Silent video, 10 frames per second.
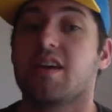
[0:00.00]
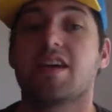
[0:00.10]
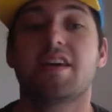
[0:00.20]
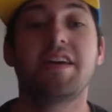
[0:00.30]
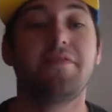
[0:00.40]

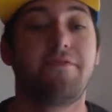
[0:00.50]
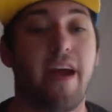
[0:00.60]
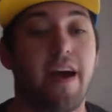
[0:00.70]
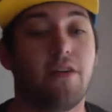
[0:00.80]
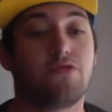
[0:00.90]
he
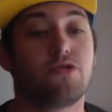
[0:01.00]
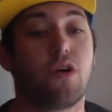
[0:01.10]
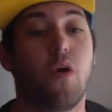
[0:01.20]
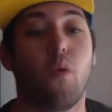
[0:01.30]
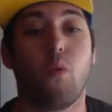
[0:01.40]
found
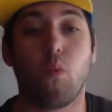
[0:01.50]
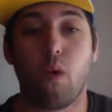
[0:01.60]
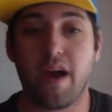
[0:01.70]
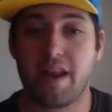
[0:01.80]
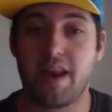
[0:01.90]

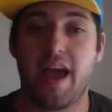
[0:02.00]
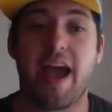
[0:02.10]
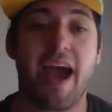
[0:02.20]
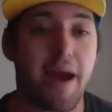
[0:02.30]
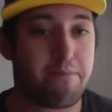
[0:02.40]
what
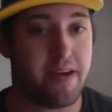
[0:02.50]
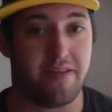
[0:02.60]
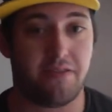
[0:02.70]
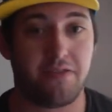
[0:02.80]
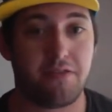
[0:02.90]

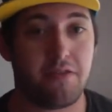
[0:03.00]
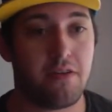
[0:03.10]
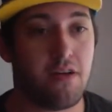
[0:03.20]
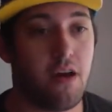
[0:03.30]
happens